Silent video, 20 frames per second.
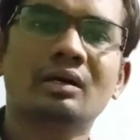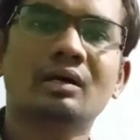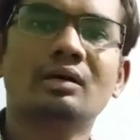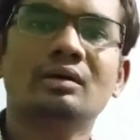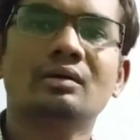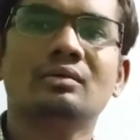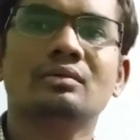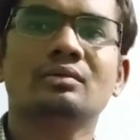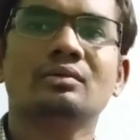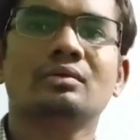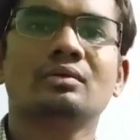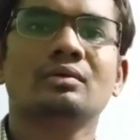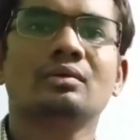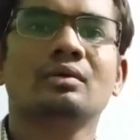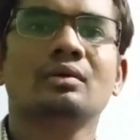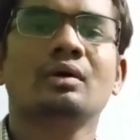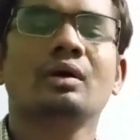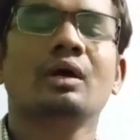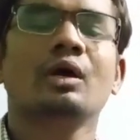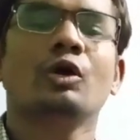ga.
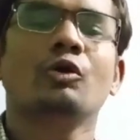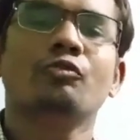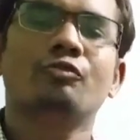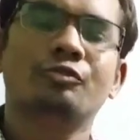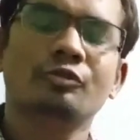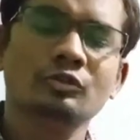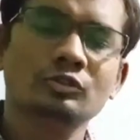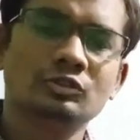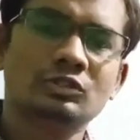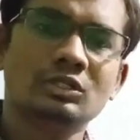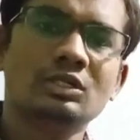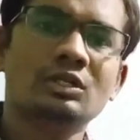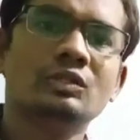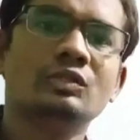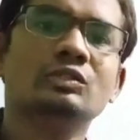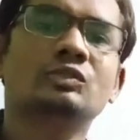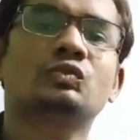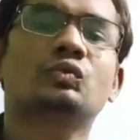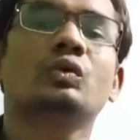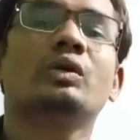Future lo
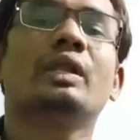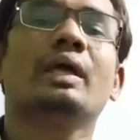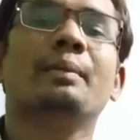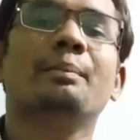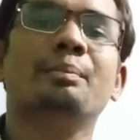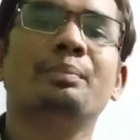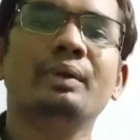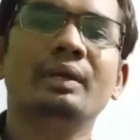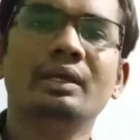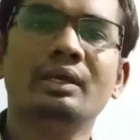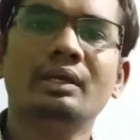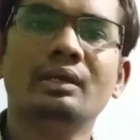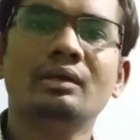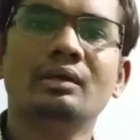chusukunte be.